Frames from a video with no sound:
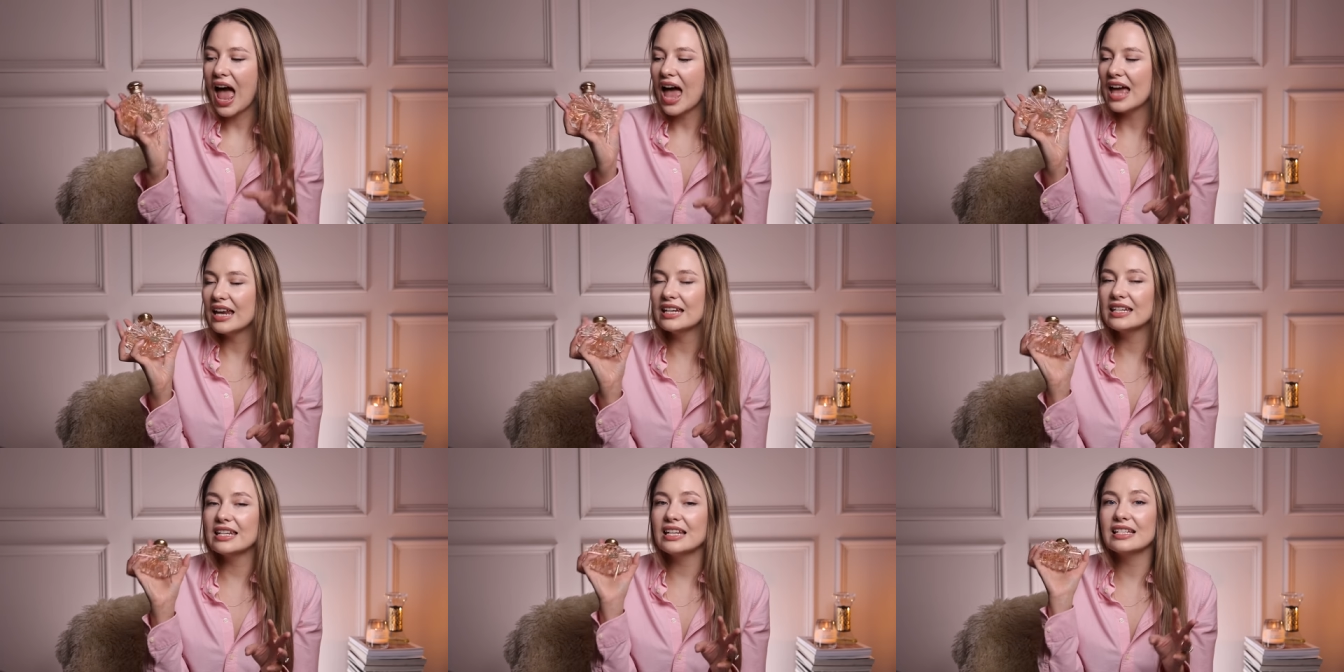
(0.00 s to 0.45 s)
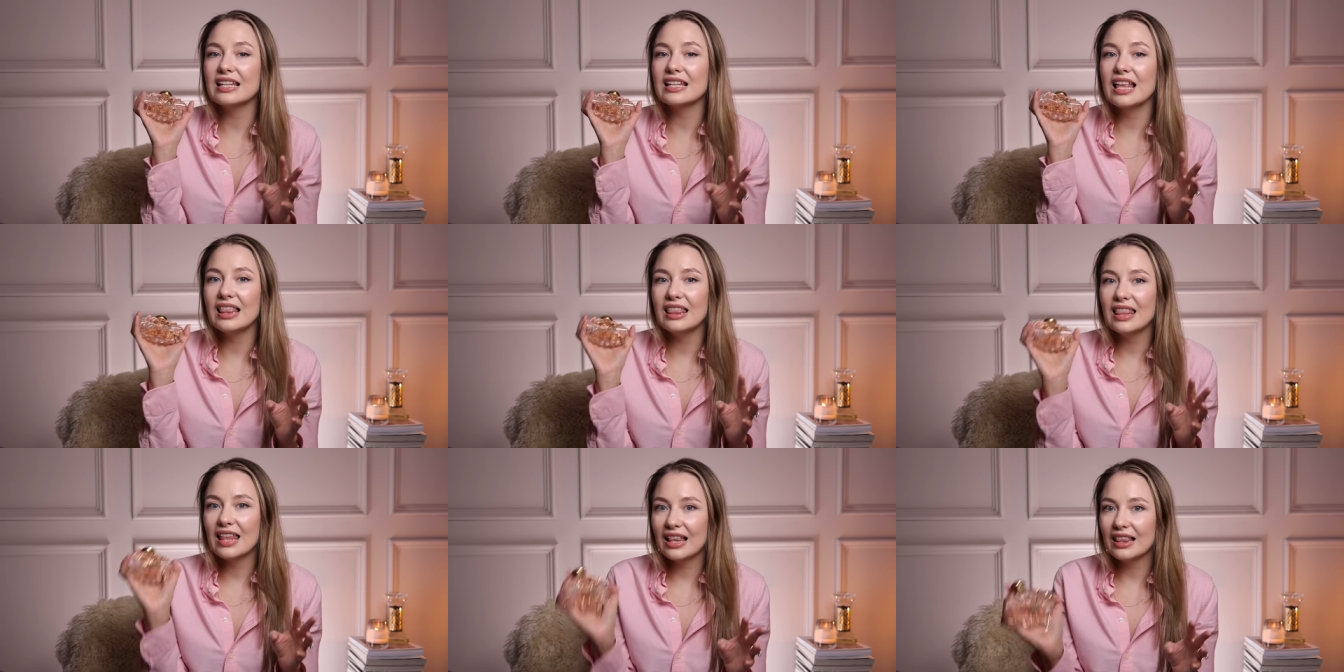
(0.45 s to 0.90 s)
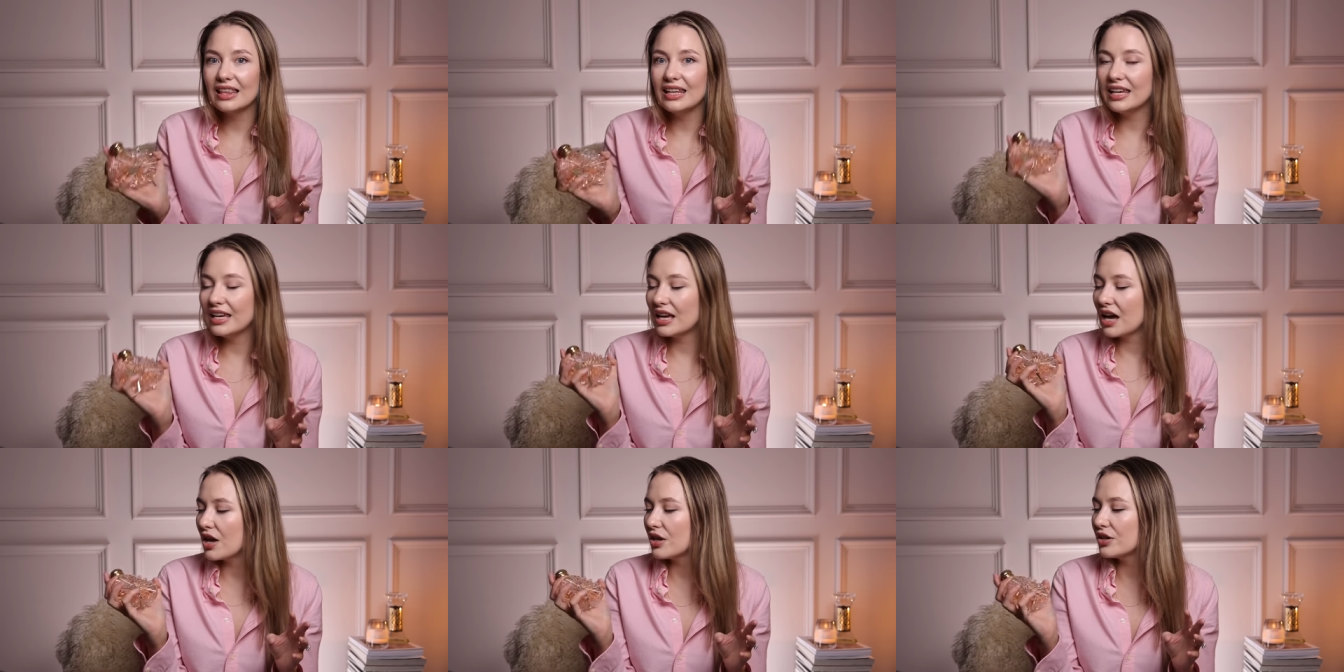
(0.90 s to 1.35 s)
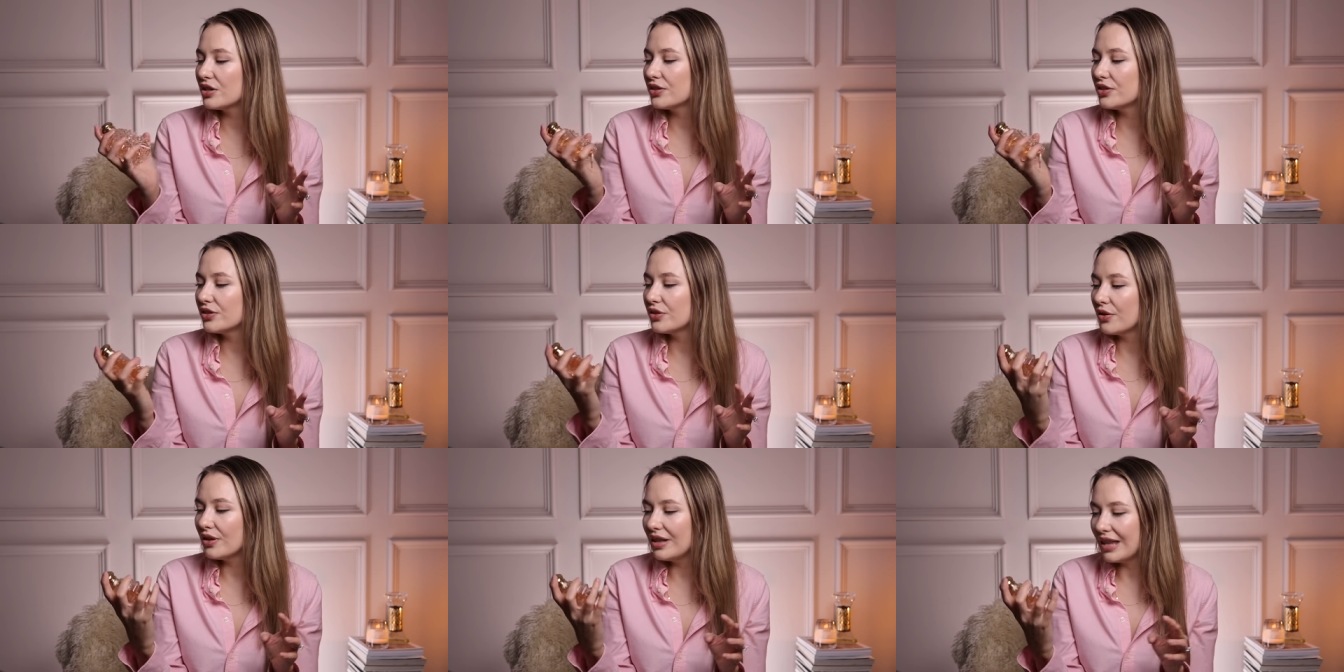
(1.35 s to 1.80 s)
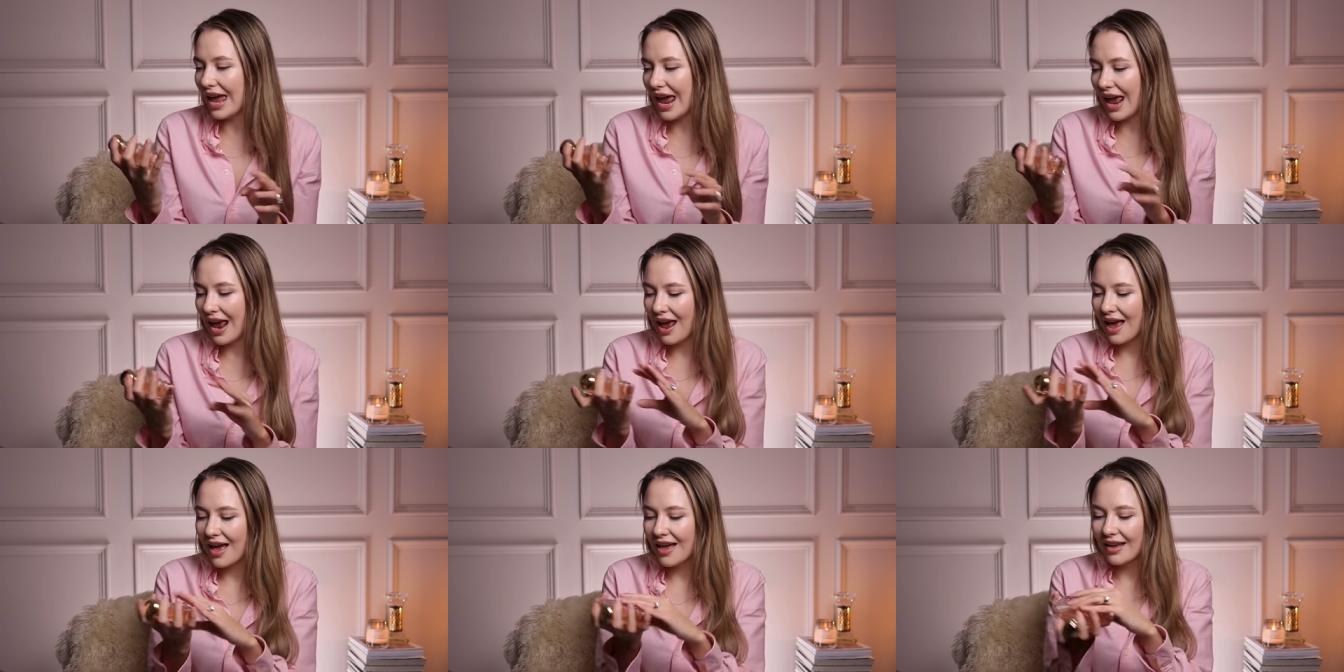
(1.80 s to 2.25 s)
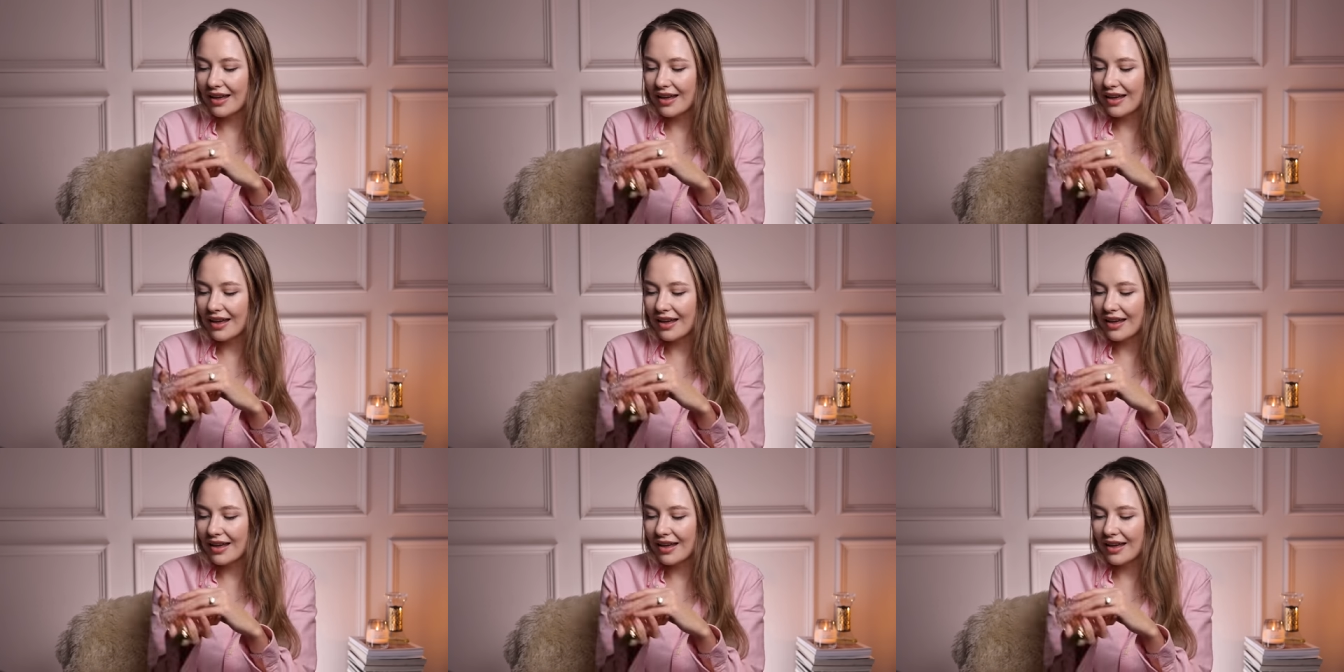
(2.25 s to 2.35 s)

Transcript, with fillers: and it is Lalique Soleil.